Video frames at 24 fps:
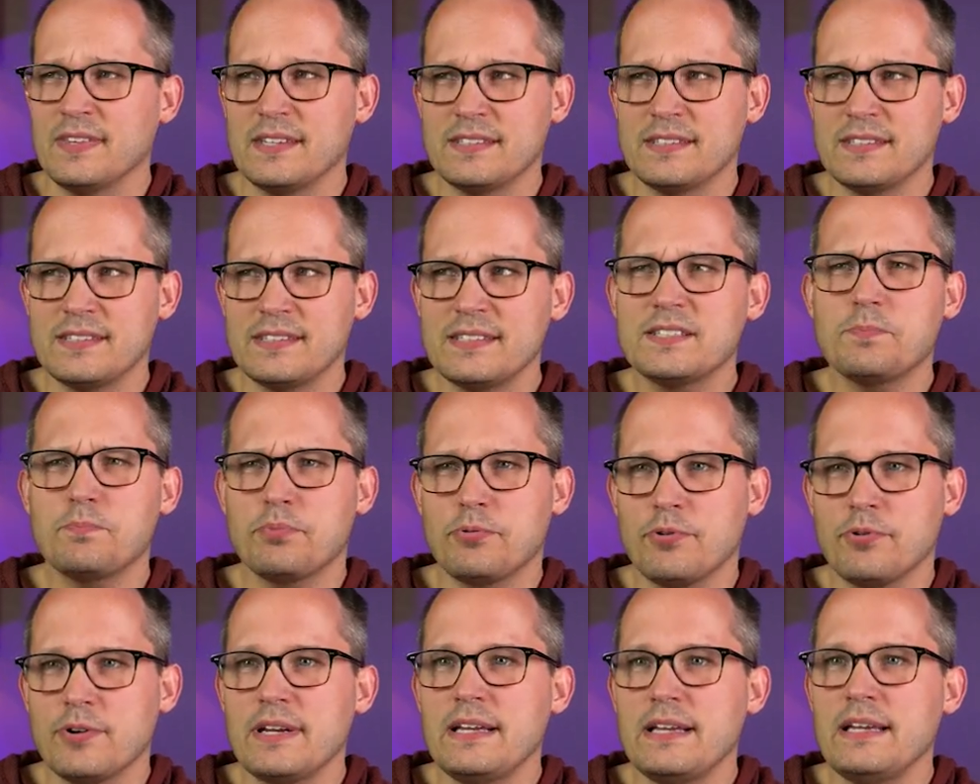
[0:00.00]
This is a
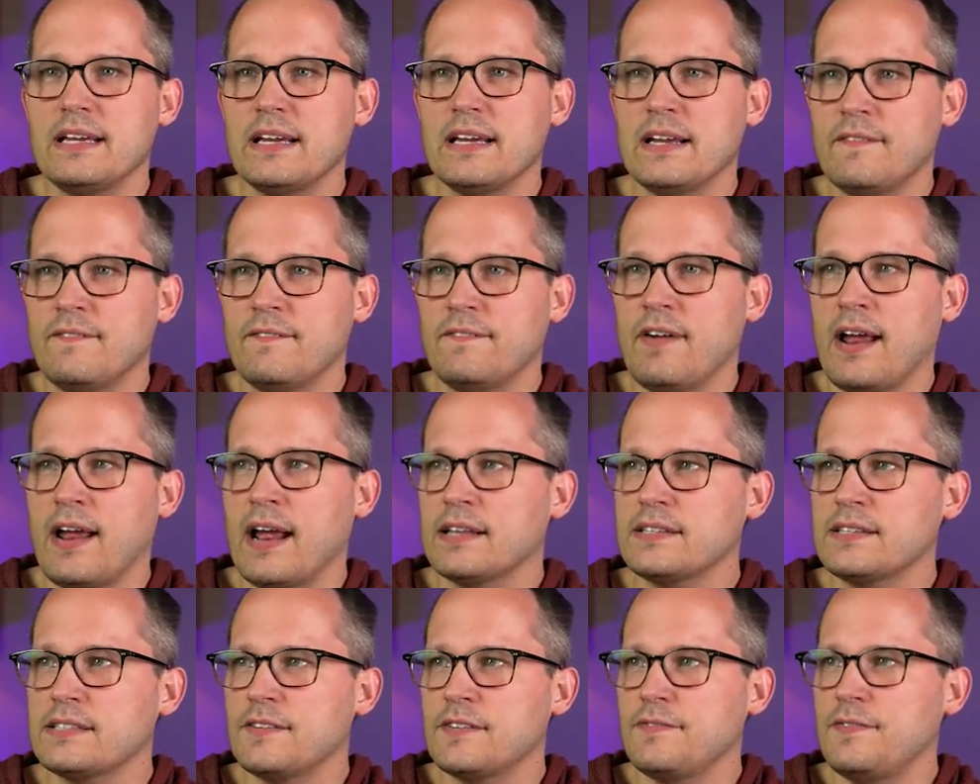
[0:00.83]
pretty
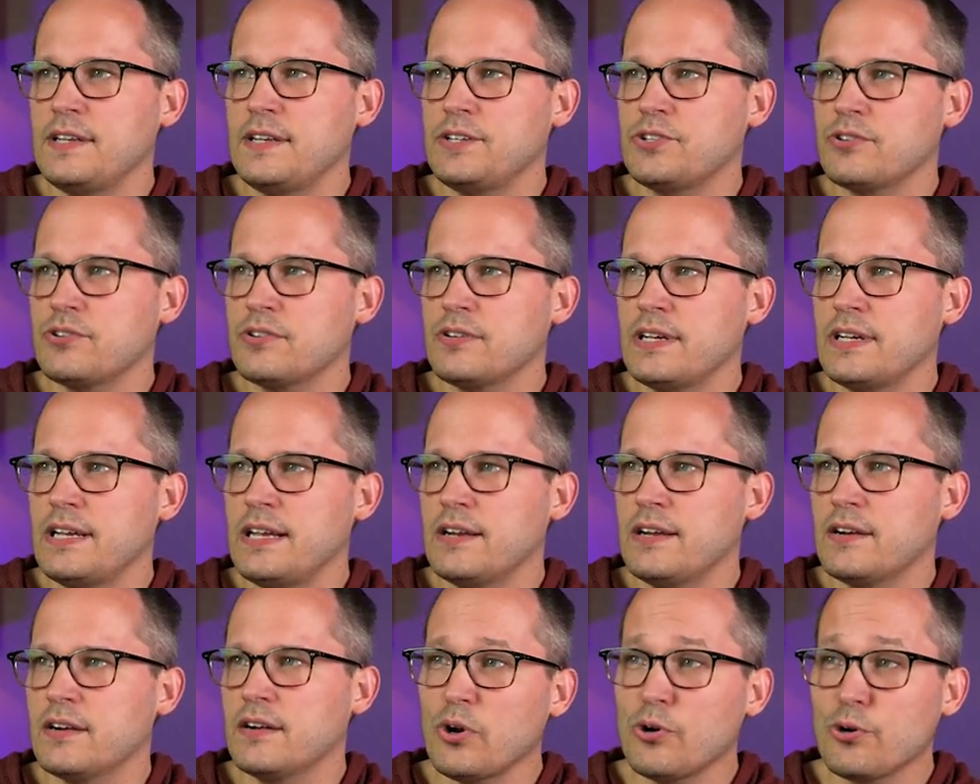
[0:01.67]
advanced feature
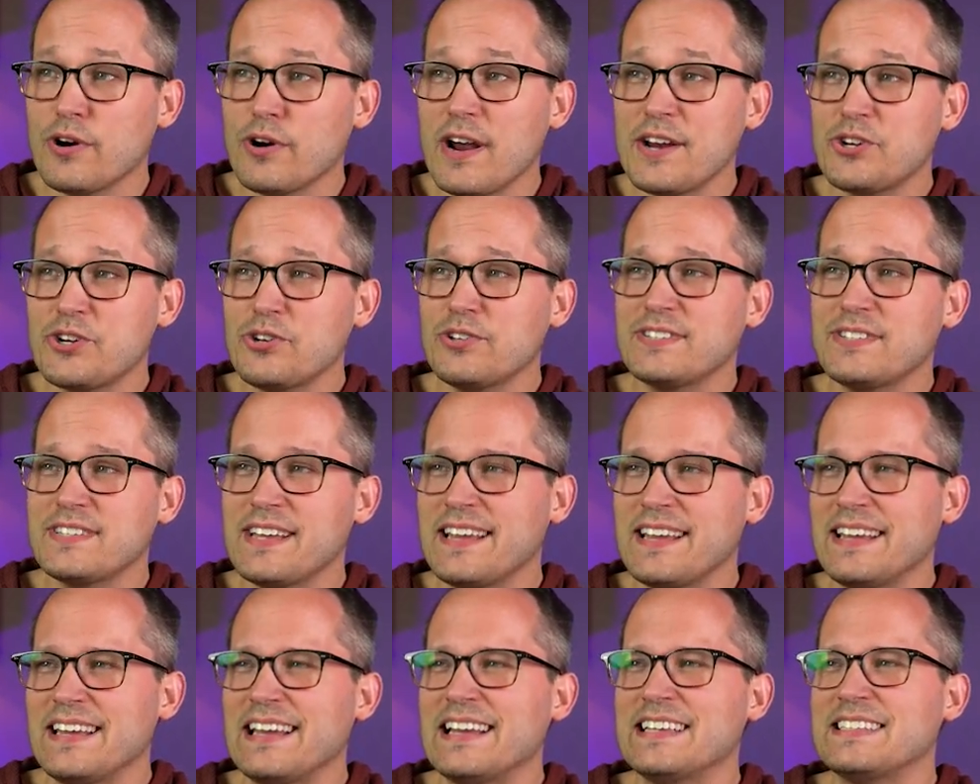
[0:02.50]
here, or I should
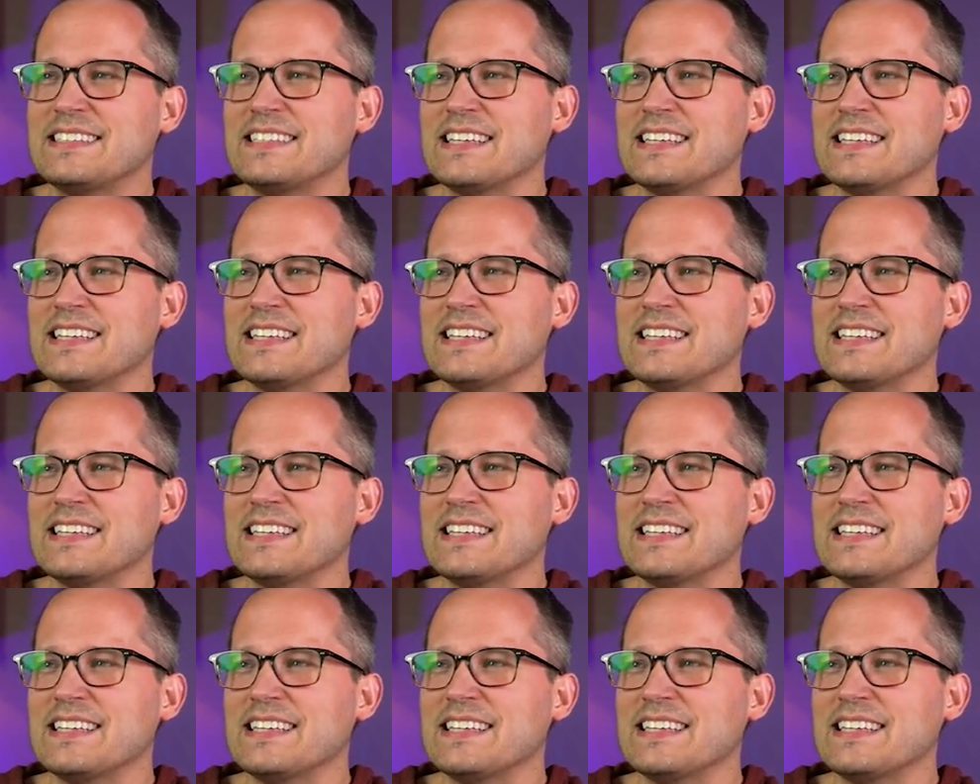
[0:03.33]
say it's